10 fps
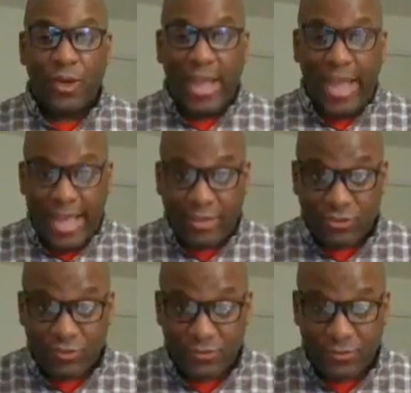or
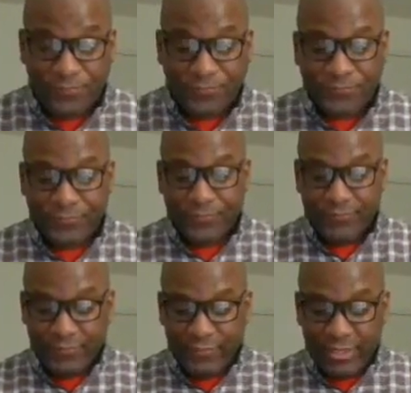actions.
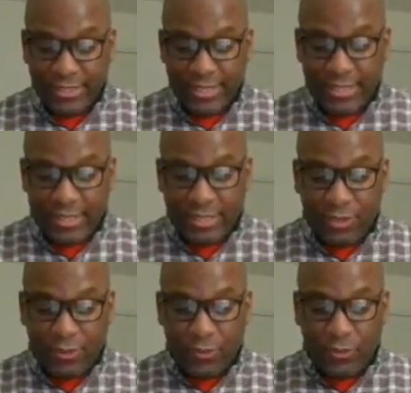
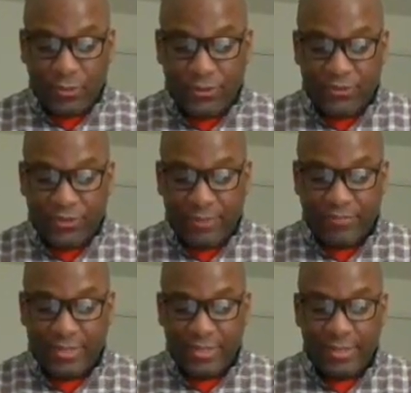In other words,
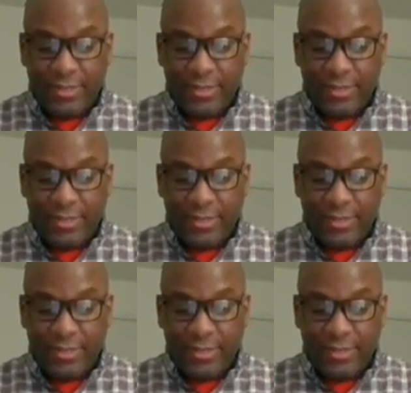um,